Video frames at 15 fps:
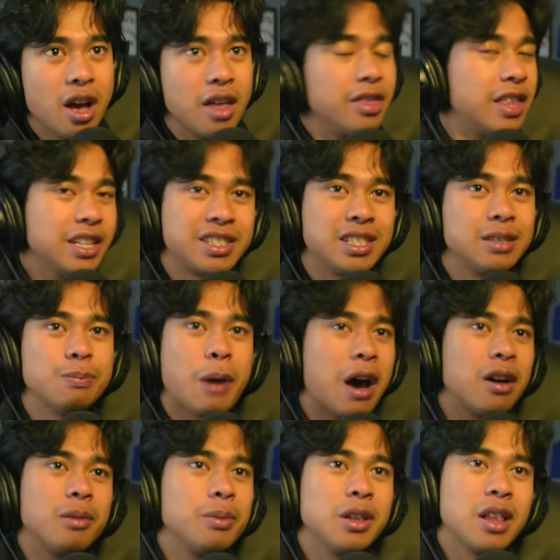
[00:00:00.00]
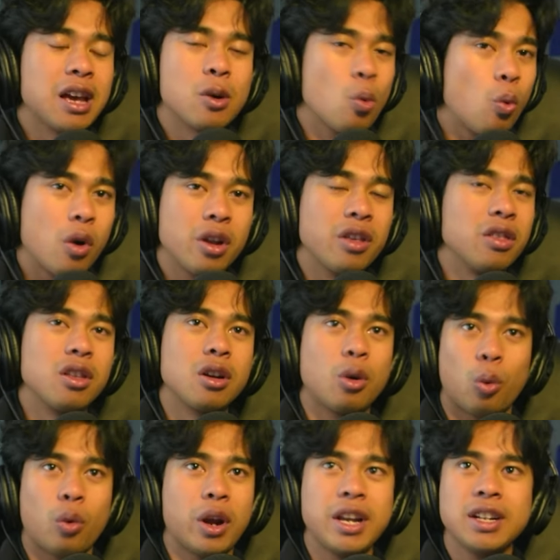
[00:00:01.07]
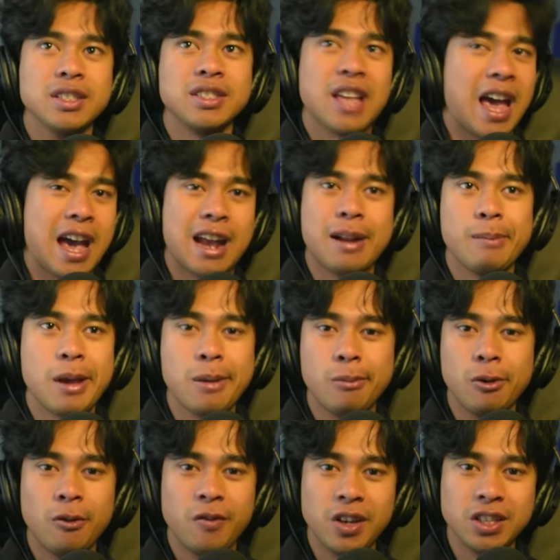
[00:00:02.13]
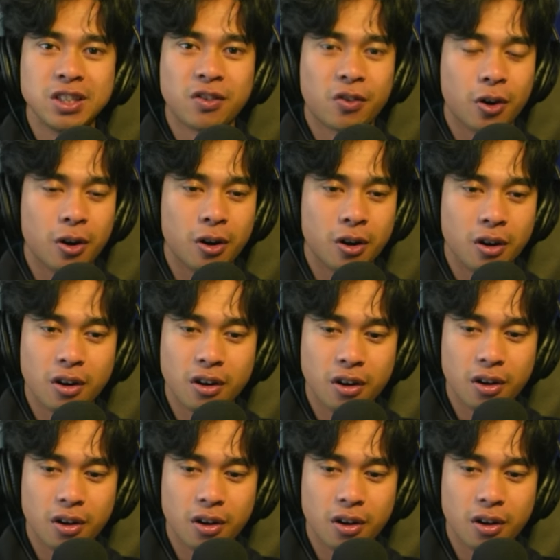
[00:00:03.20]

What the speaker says: this is about to be, like, one of the greatest anime movies for